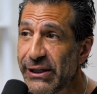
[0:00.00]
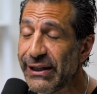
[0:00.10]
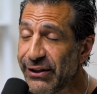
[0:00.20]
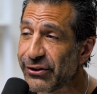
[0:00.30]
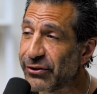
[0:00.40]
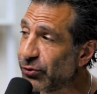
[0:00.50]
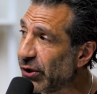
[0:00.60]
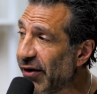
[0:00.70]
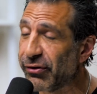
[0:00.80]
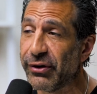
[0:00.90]
healed of
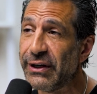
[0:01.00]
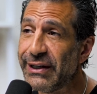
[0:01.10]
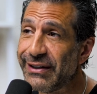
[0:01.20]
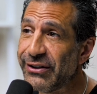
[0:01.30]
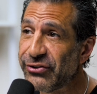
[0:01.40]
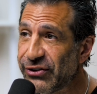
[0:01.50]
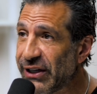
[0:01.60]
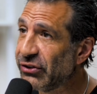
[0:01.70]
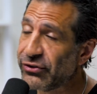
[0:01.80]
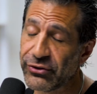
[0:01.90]
whatever
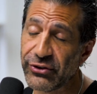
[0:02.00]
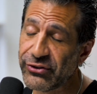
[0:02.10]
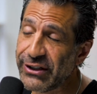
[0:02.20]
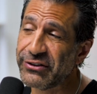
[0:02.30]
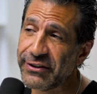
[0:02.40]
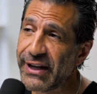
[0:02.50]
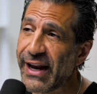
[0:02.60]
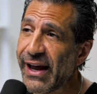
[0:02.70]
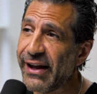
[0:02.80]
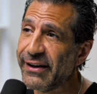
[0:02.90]
sickness or disease that they
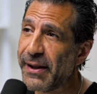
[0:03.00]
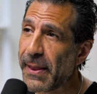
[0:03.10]
had.